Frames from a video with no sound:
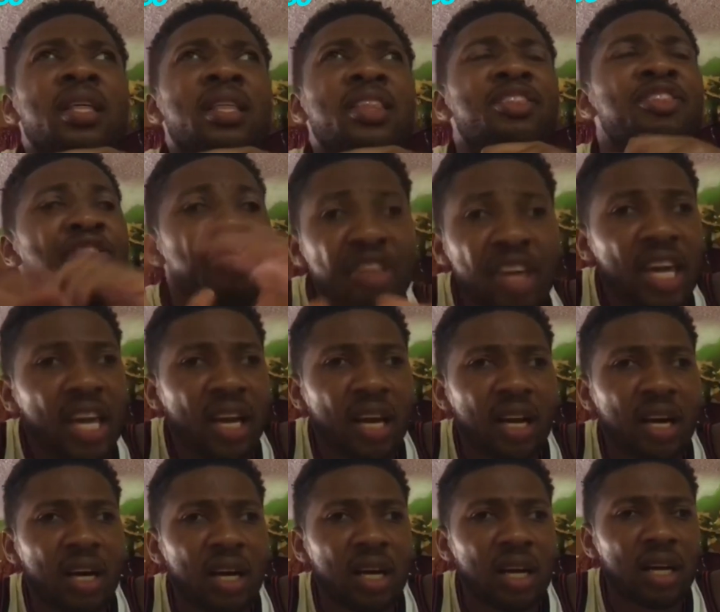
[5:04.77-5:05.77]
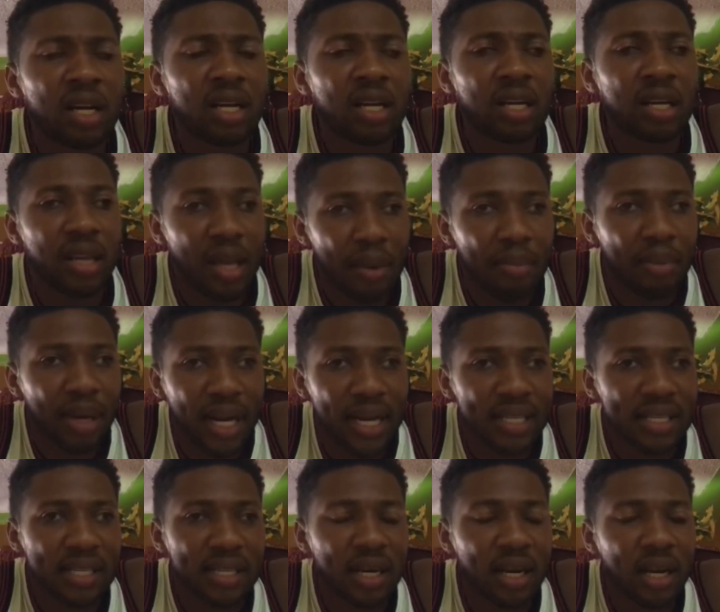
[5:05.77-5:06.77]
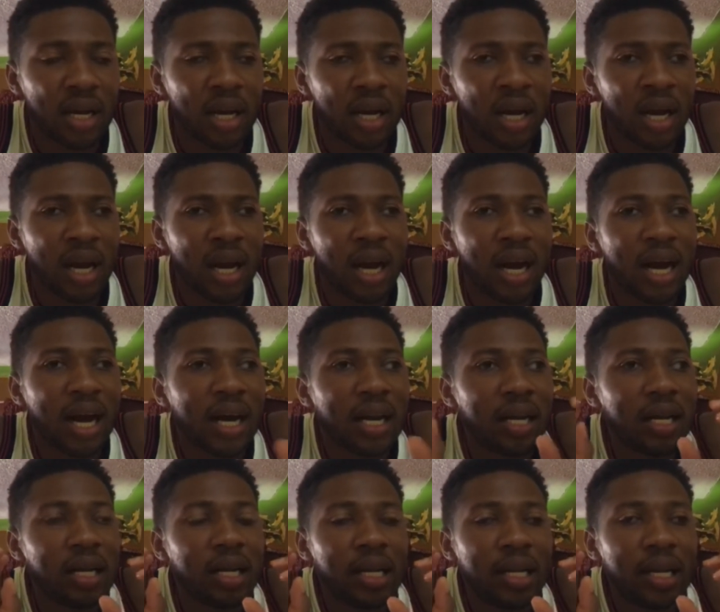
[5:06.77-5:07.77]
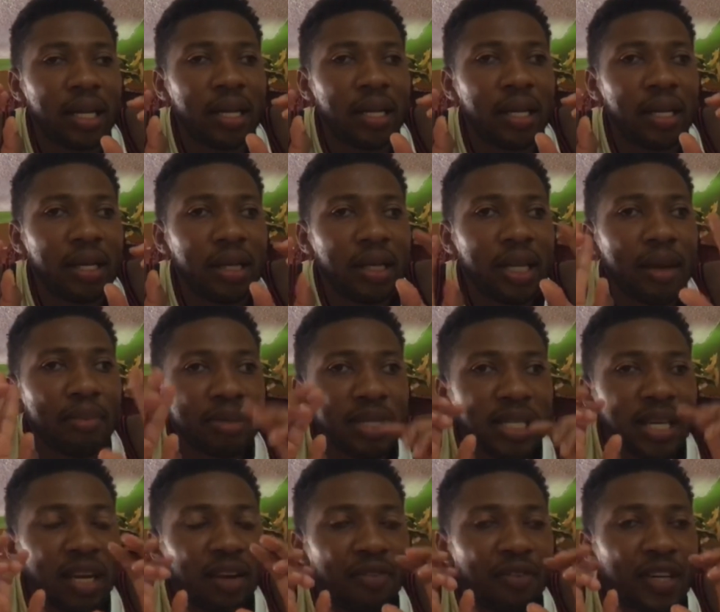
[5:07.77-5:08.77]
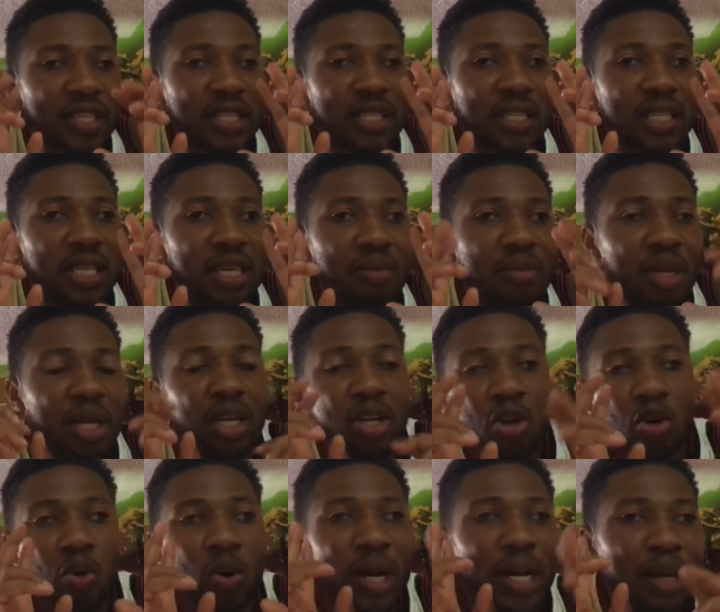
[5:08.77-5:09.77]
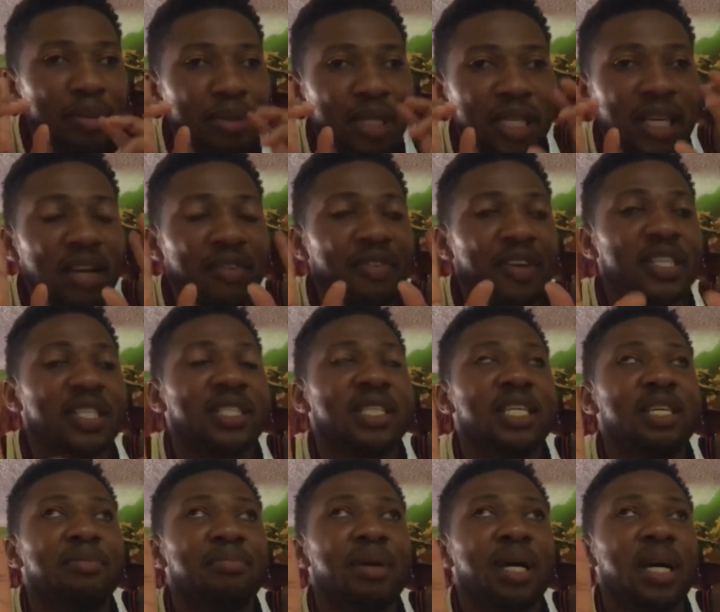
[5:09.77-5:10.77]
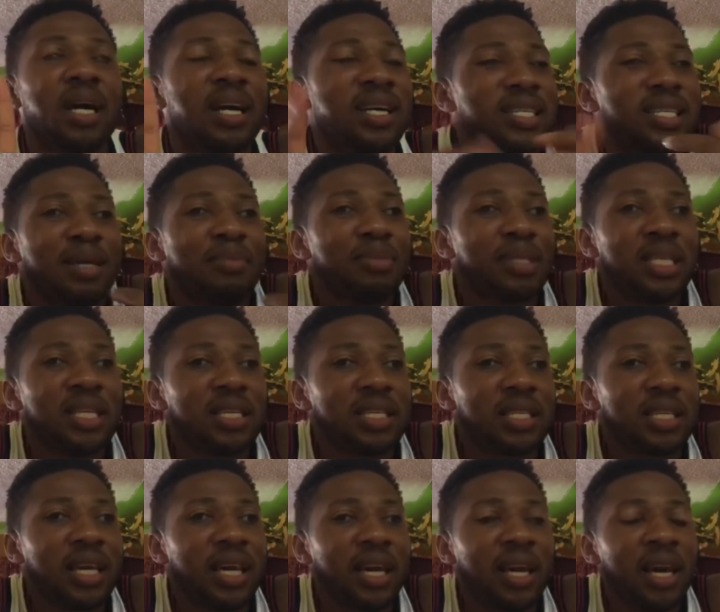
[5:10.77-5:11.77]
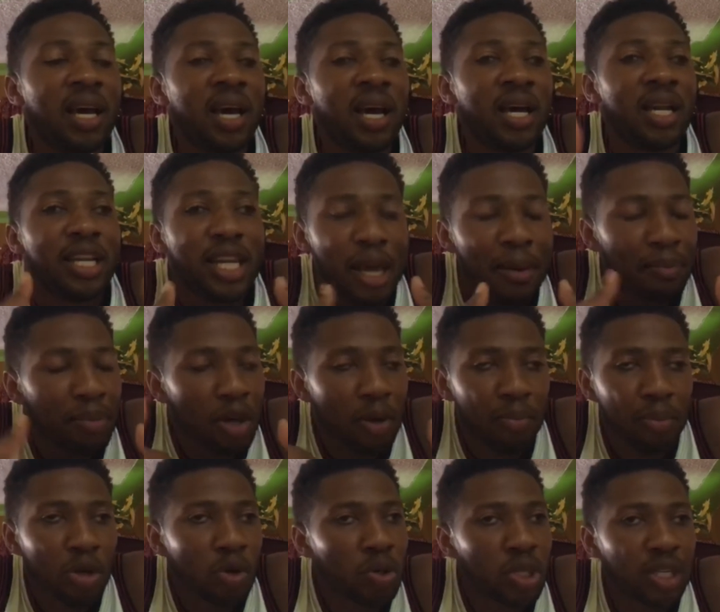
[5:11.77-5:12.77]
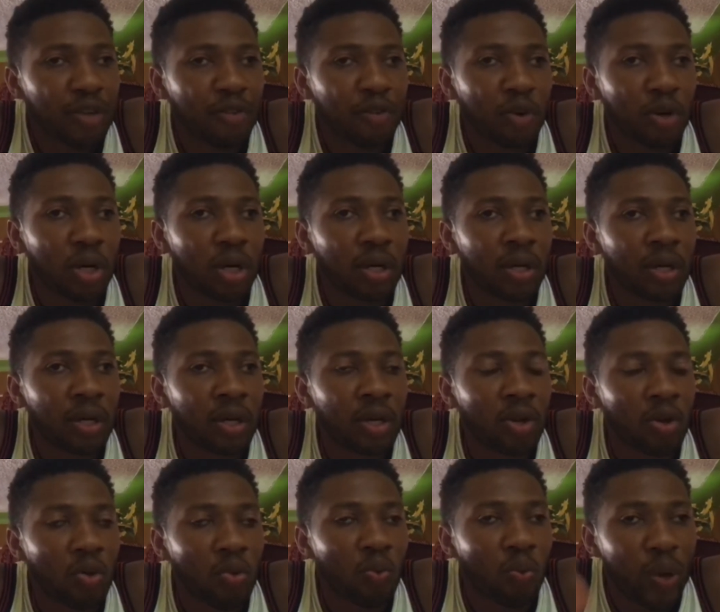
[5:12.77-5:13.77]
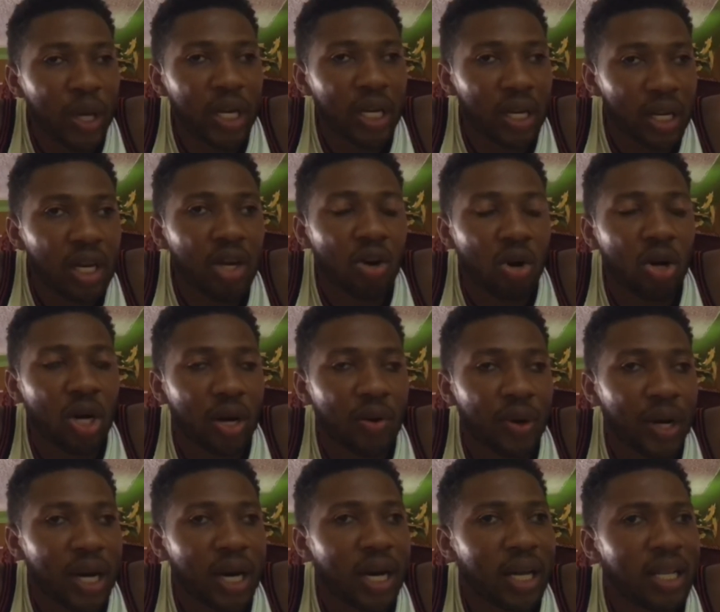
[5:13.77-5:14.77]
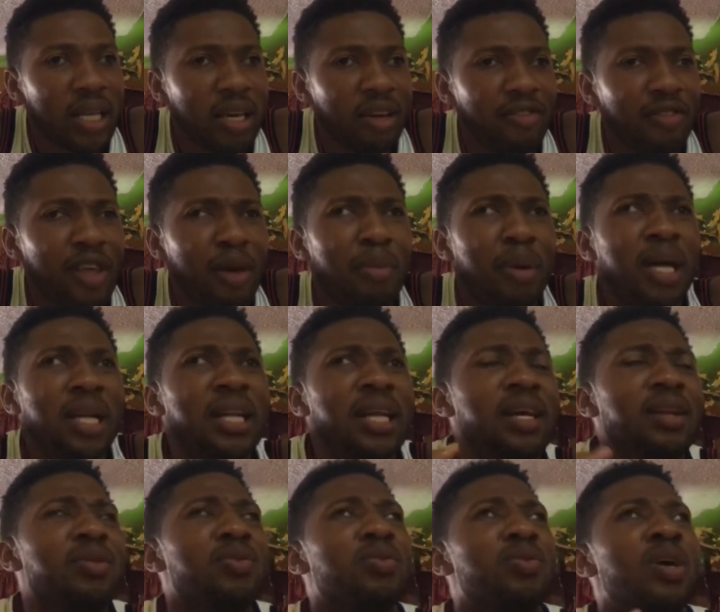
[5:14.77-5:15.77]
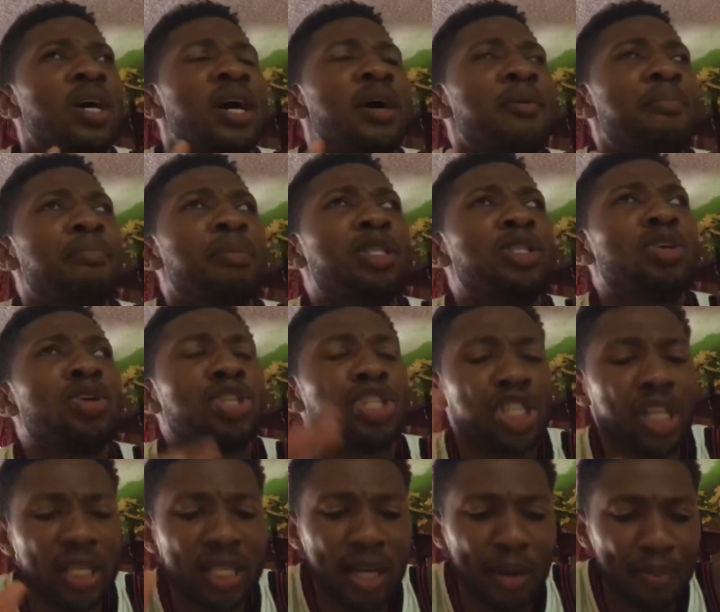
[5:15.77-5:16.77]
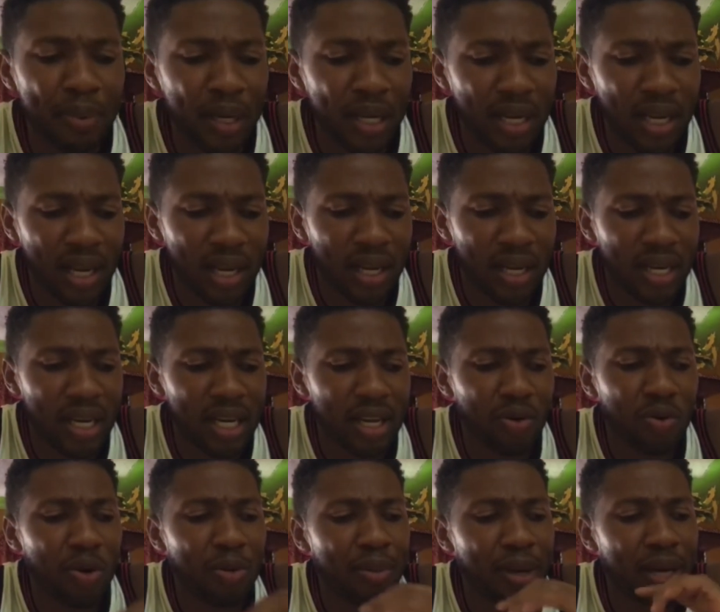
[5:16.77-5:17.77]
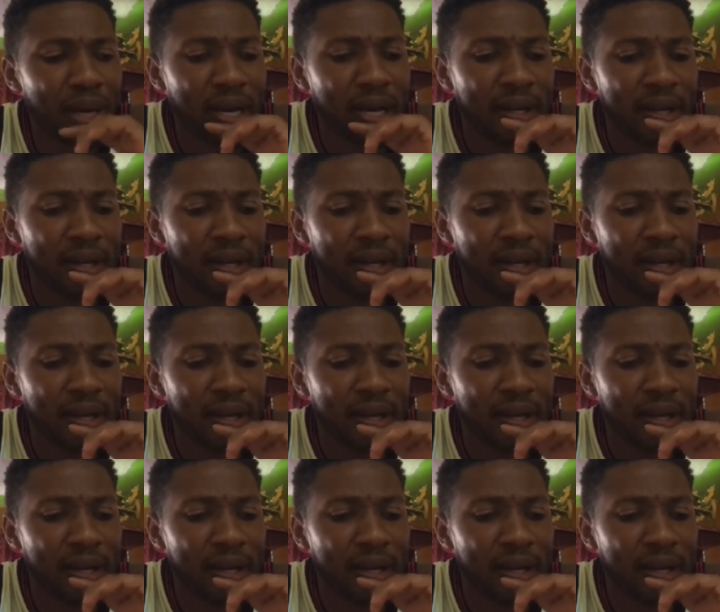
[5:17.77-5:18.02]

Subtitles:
think them lesser, and them self-esteem, it lower them self-esteem because them think say them not beautiful with the color where God gave them. And then me touch a topic the other day where me